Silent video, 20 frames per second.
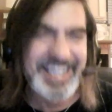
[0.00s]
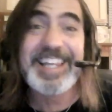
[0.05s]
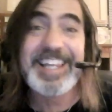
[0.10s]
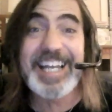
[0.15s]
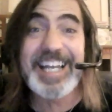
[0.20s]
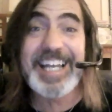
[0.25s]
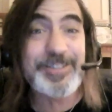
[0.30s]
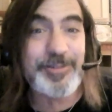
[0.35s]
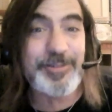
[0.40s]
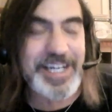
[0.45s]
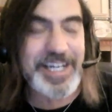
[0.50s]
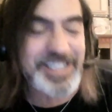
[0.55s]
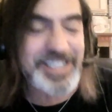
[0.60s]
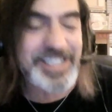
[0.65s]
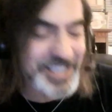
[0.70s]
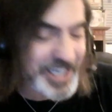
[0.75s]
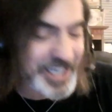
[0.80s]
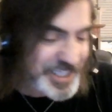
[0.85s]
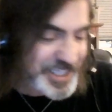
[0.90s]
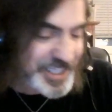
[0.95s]
Thanks for
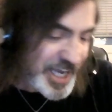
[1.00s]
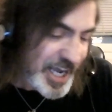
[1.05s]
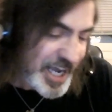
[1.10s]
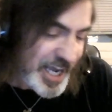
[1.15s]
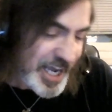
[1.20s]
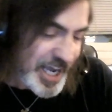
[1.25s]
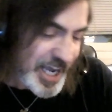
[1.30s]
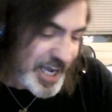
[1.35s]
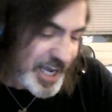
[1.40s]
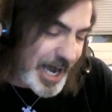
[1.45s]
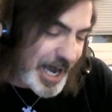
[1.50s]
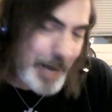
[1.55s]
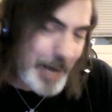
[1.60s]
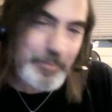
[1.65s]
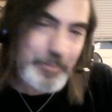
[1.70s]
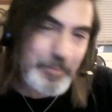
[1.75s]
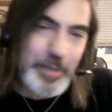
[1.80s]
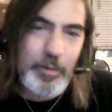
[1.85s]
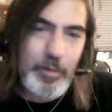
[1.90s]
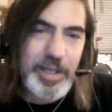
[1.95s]
watching, hon. I
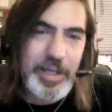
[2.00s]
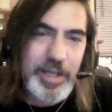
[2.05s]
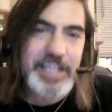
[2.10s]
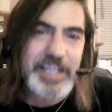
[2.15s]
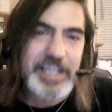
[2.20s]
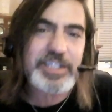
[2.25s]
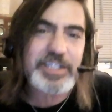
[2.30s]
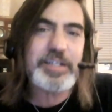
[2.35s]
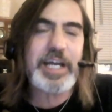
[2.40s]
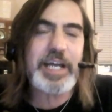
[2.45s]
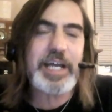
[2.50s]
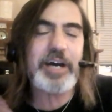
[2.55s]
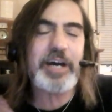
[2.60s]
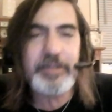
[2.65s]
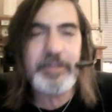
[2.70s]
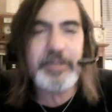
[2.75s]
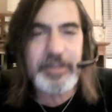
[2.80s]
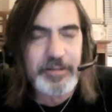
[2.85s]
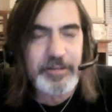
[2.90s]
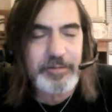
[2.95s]
wanted to ask you
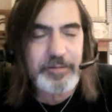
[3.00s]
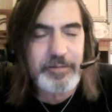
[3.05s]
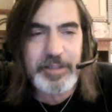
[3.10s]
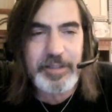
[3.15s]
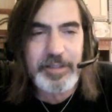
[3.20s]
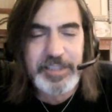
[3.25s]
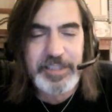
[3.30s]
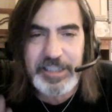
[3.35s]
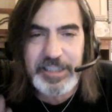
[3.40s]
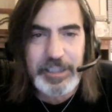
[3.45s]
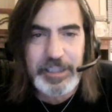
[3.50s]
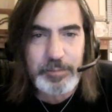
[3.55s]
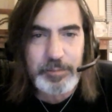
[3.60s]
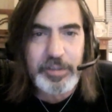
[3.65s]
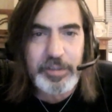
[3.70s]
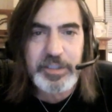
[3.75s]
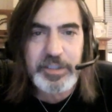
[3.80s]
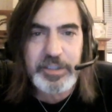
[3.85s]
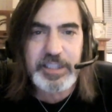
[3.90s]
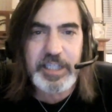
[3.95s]
now, since these
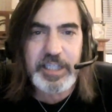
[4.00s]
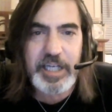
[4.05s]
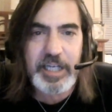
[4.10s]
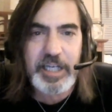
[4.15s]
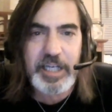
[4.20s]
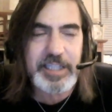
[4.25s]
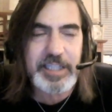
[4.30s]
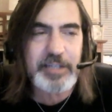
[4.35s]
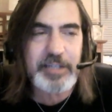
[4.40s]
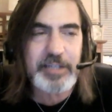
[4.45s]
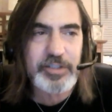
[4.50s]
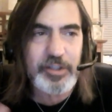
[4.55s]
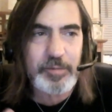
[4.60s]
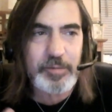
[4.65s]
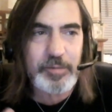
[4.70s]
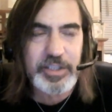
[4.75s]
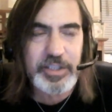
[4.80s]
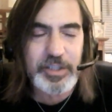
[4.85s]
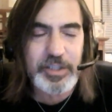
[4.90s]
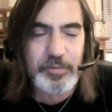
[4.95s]
books center so
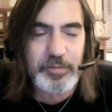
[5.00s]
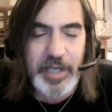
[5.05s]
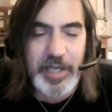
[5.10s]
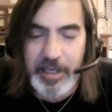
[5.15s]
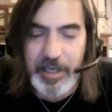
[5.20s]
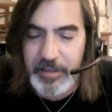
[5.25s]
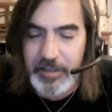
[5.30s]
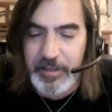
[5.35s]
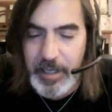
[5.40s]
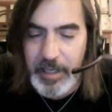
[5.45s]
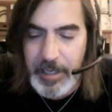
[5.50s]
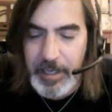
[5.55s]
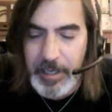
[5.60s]
much around